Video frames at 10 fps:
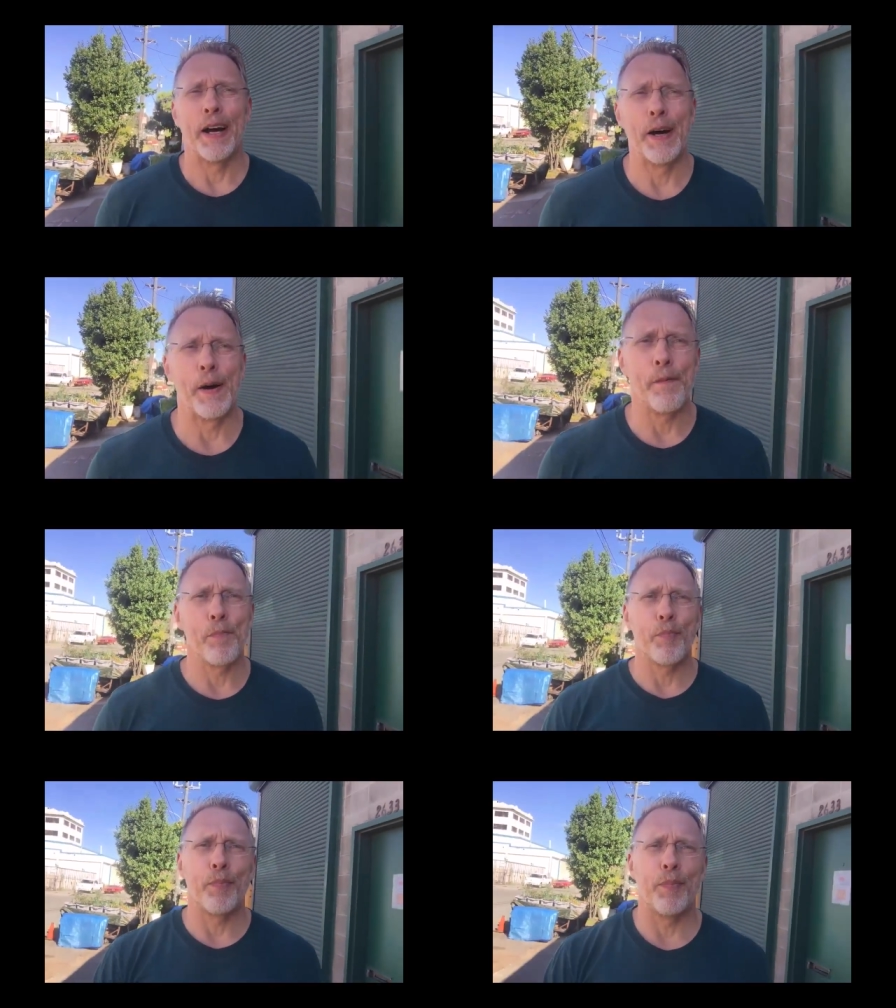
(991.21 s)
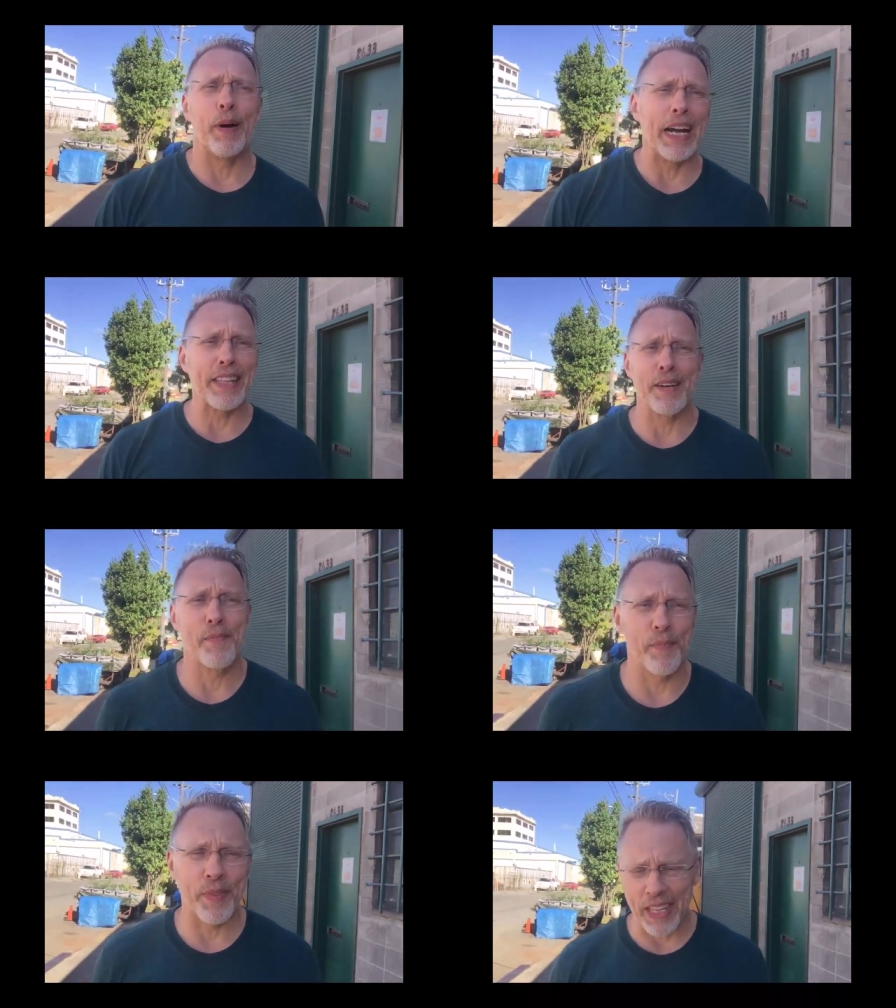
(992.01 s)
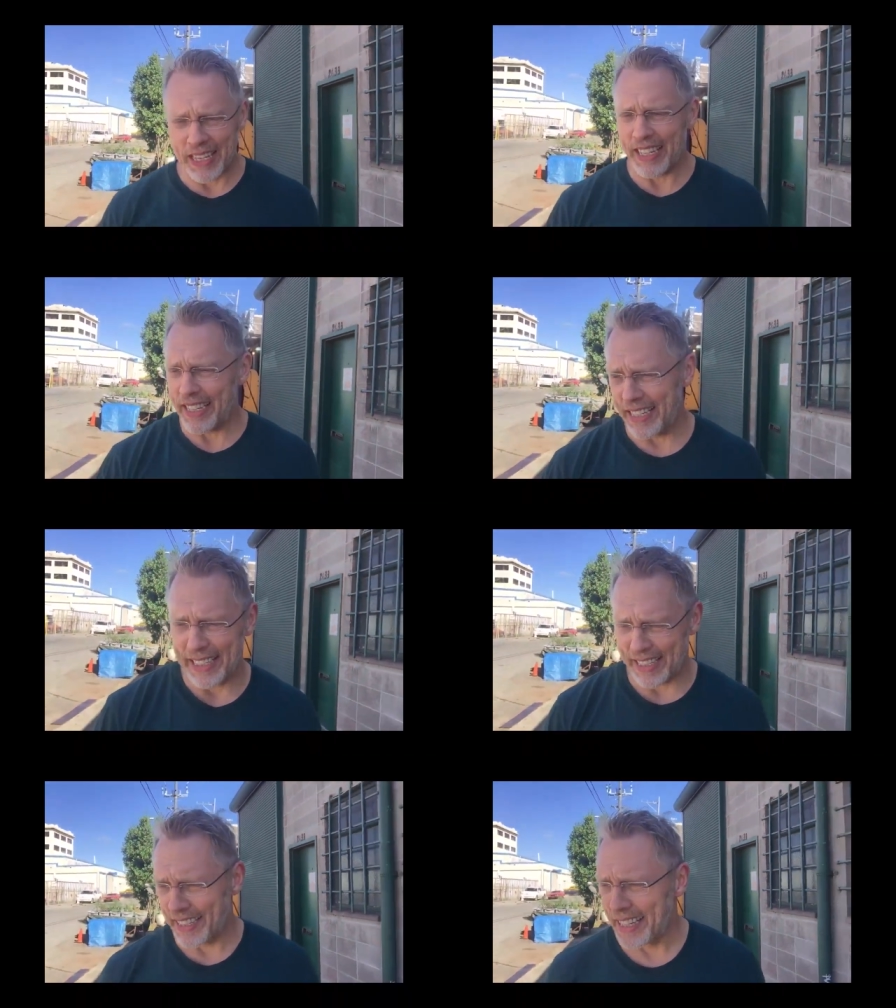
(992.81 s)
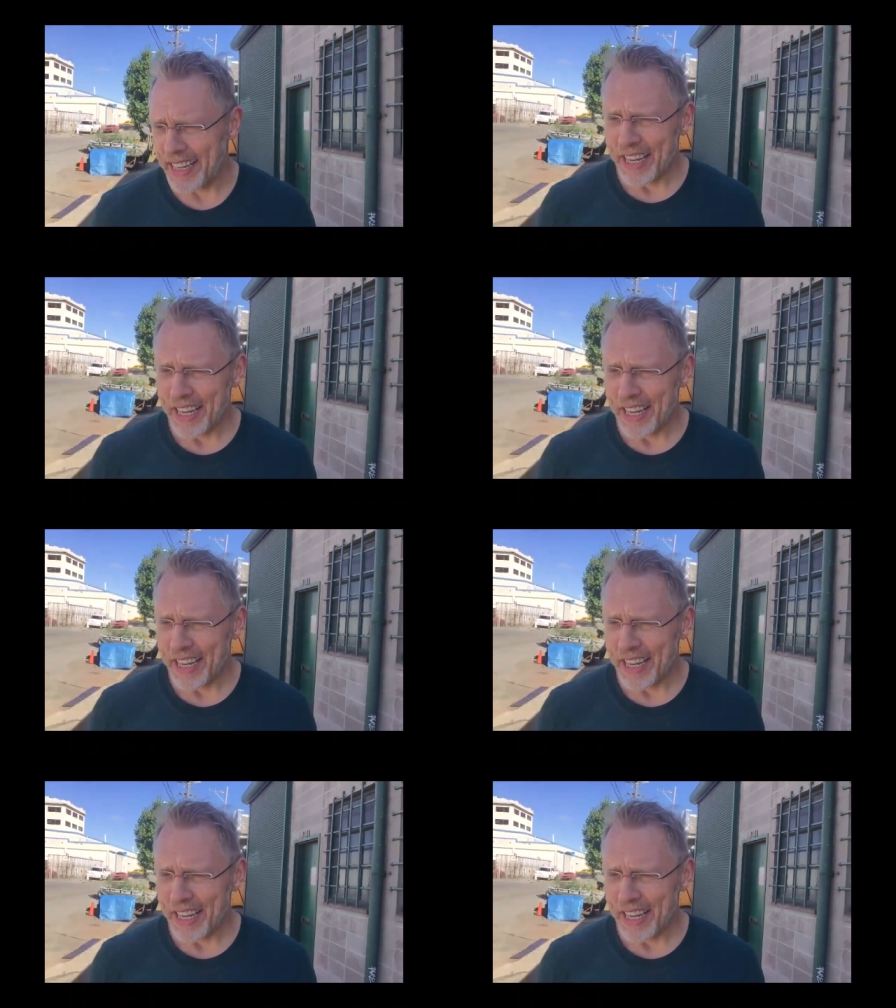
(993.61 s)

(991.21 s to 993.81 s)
um, buy them, uh,